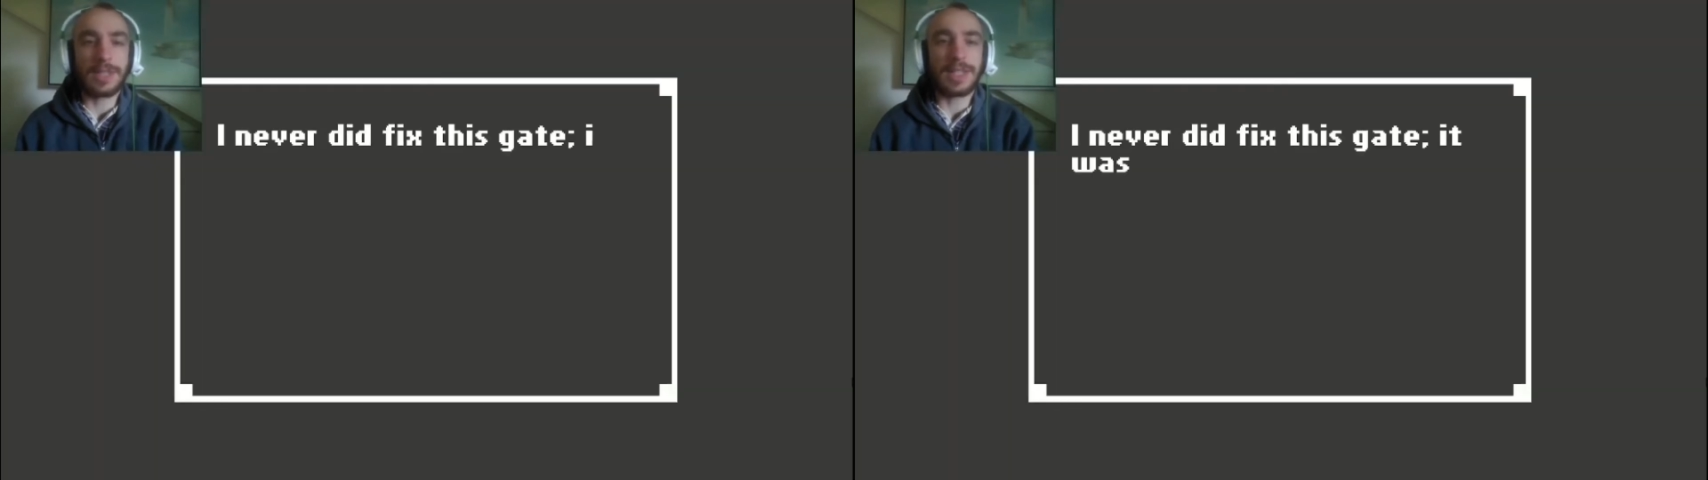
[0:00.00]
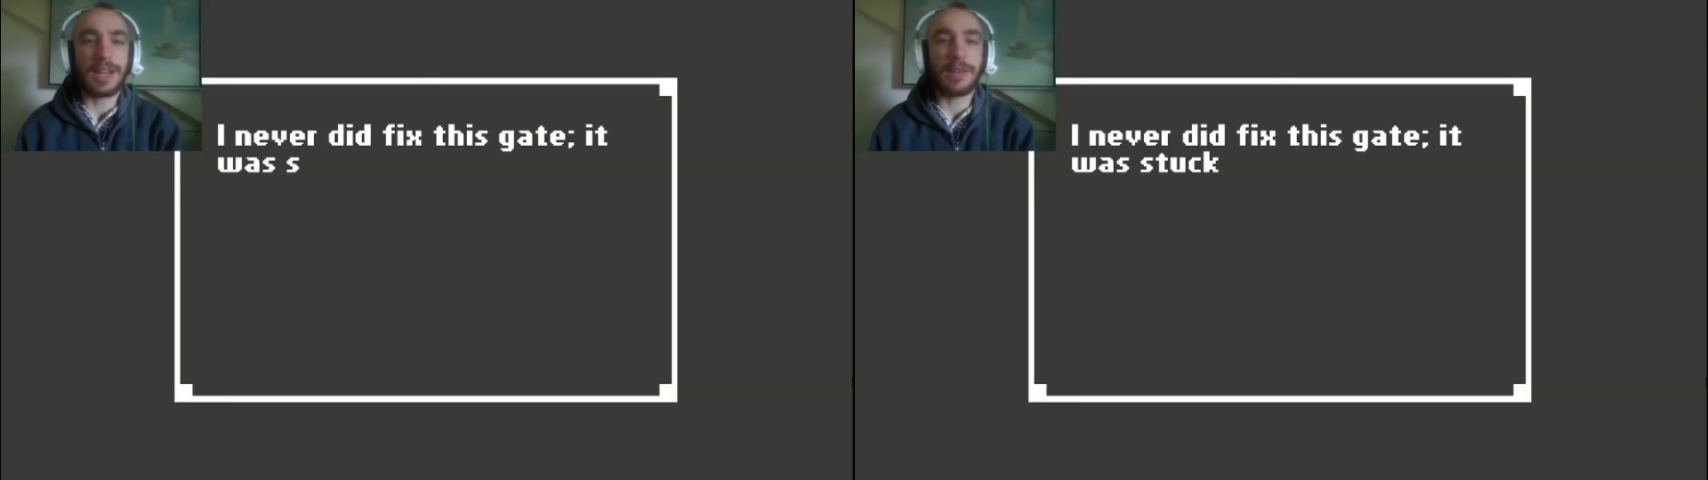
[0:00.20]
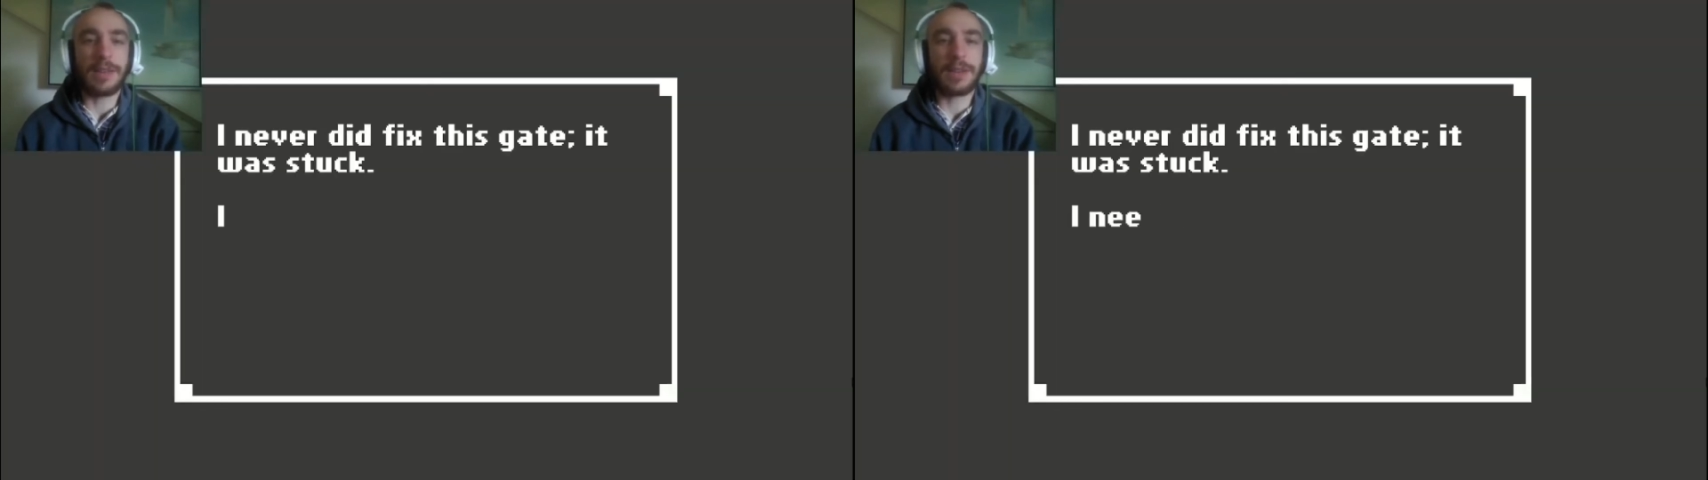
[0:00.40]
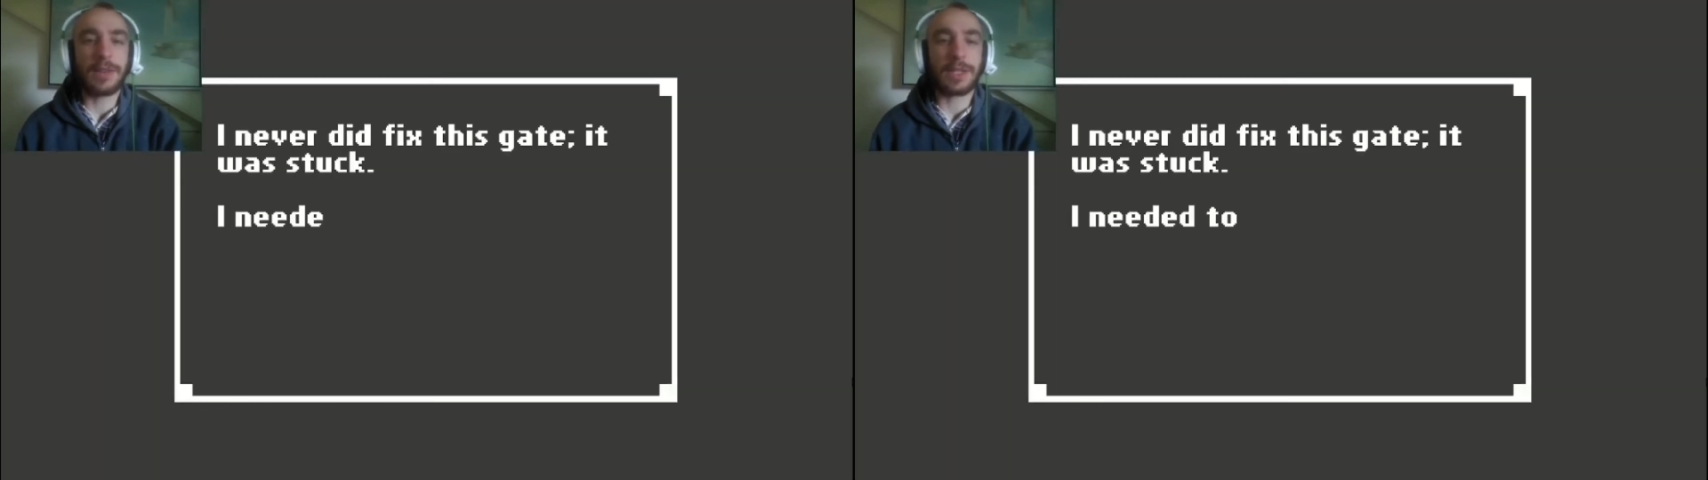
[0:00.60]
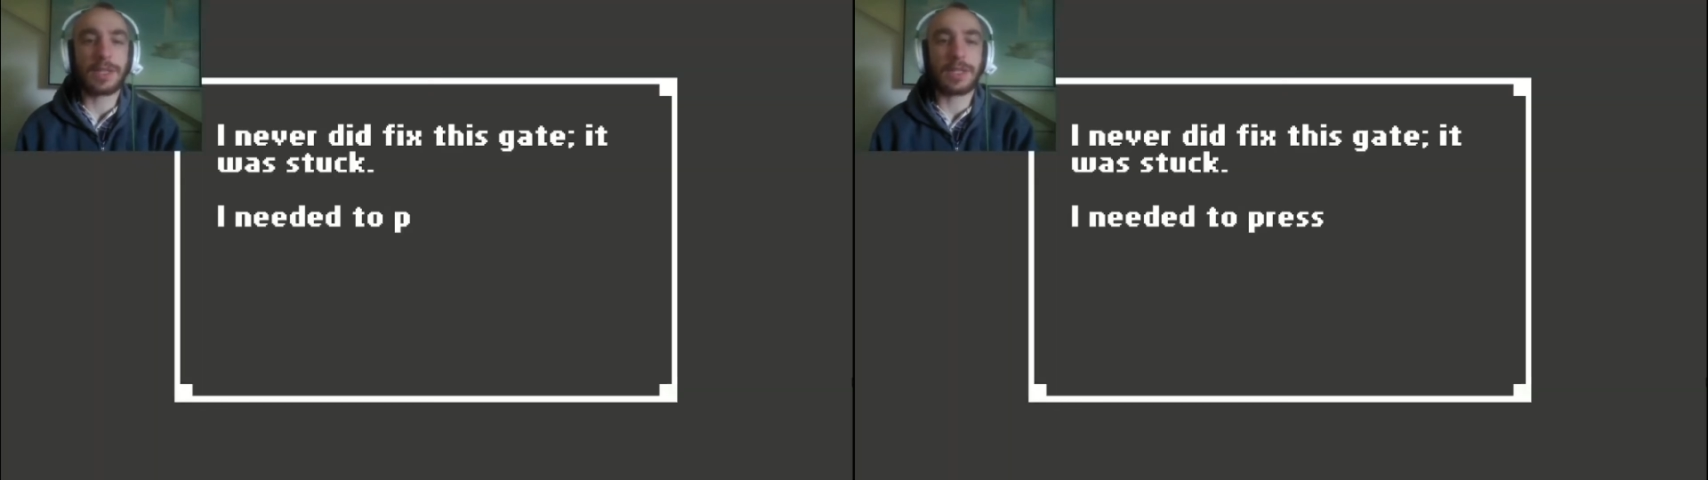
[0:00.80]
I never did
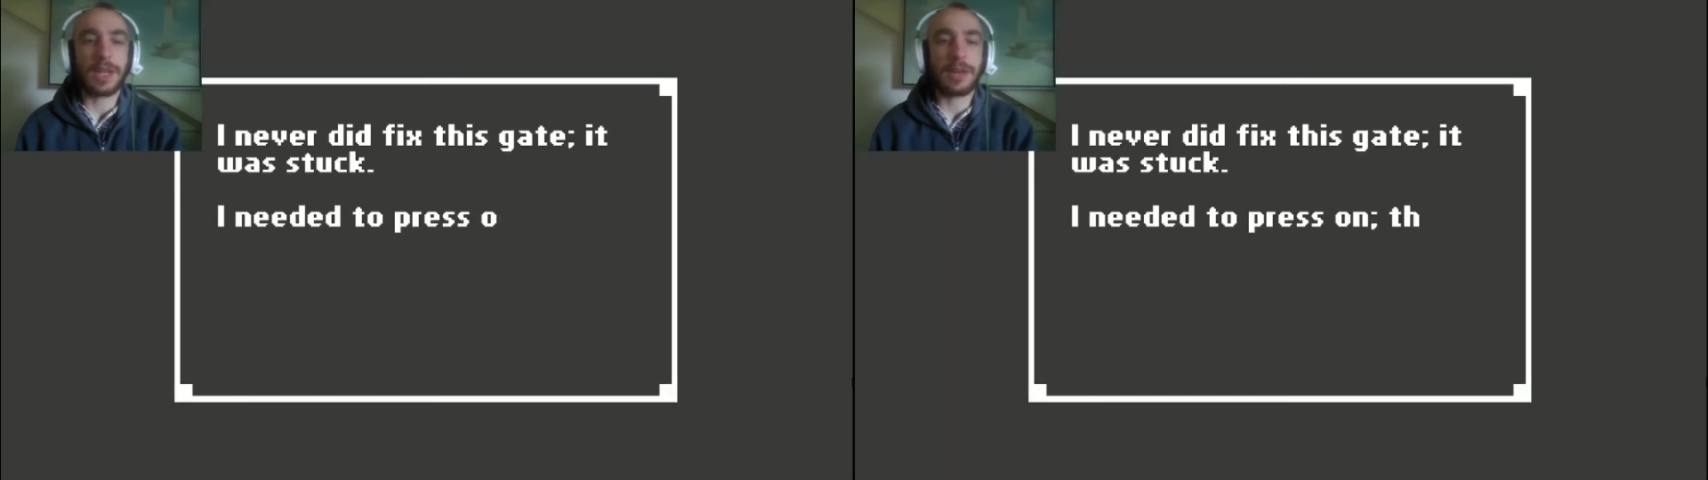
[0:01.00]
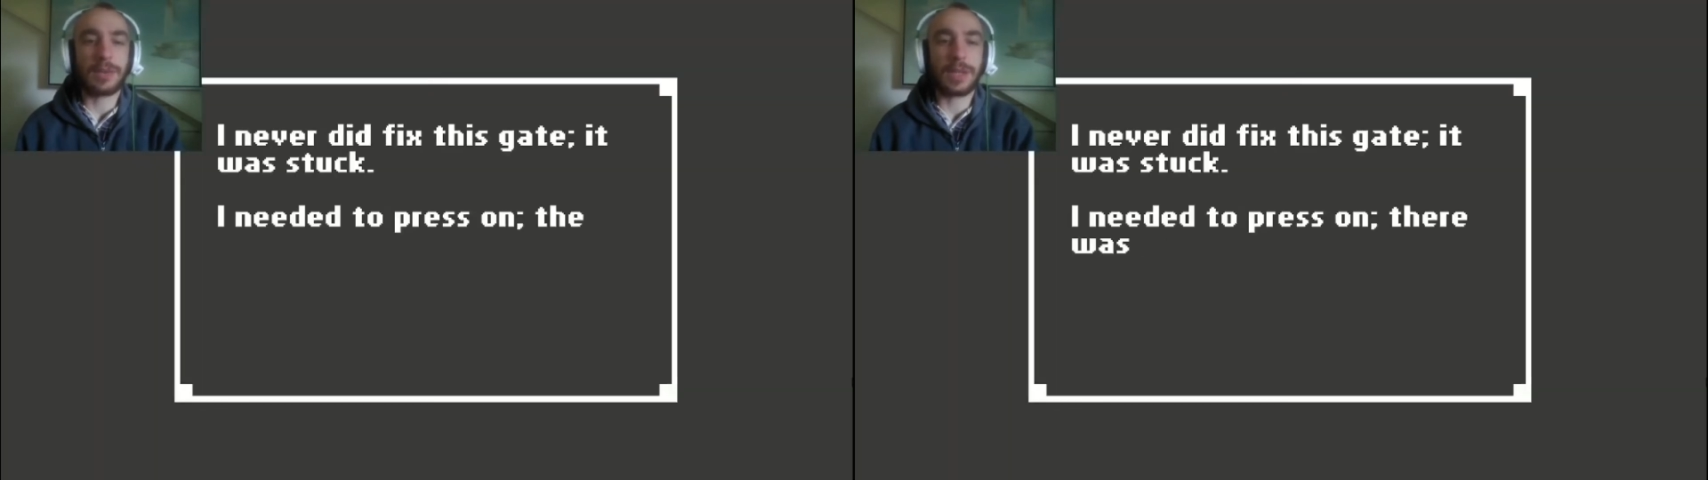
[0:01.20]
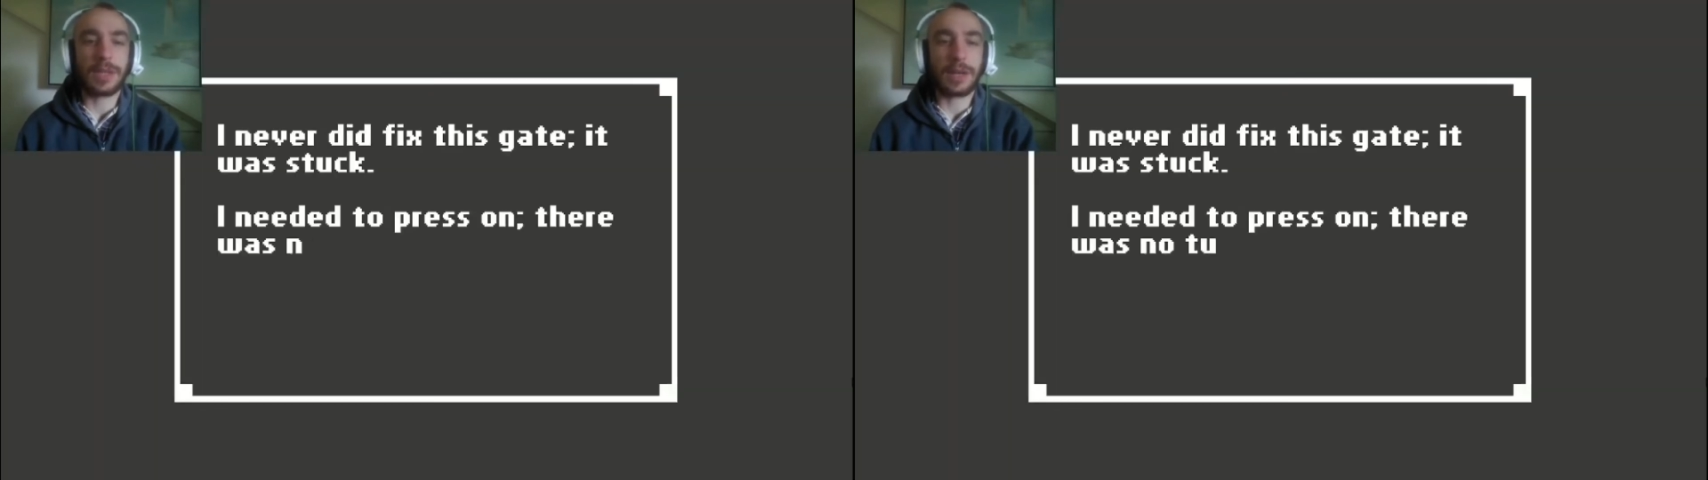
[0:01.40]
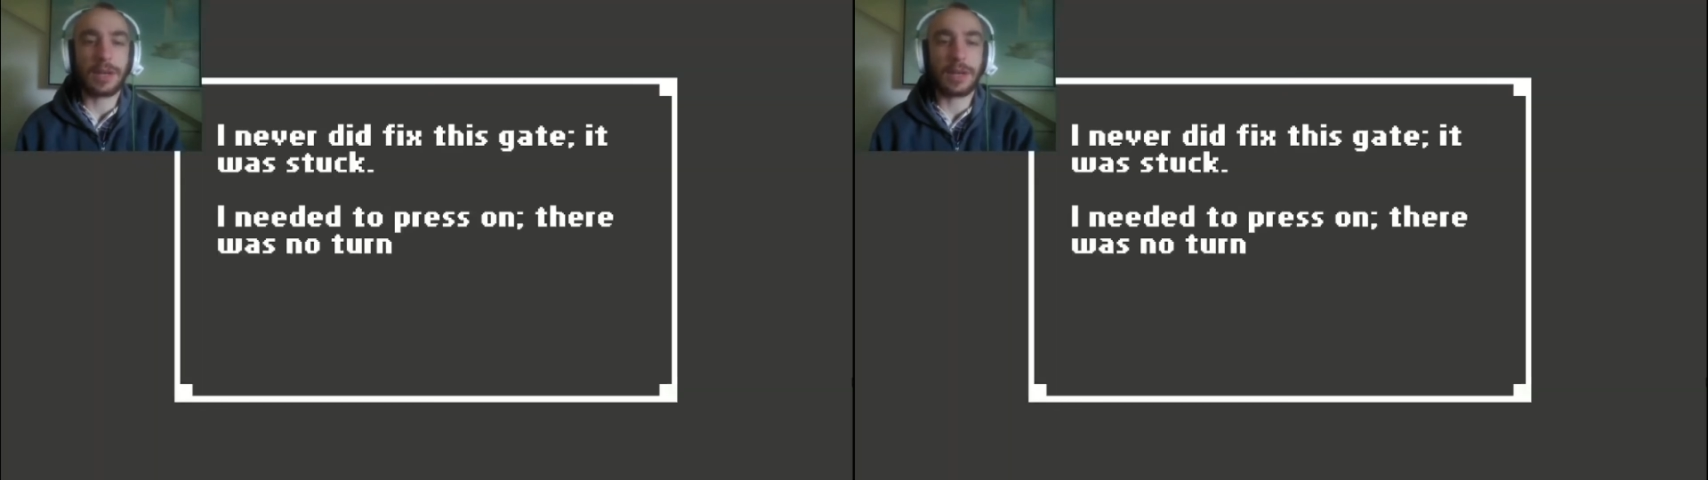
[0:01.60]
fix this gate. It was stuck.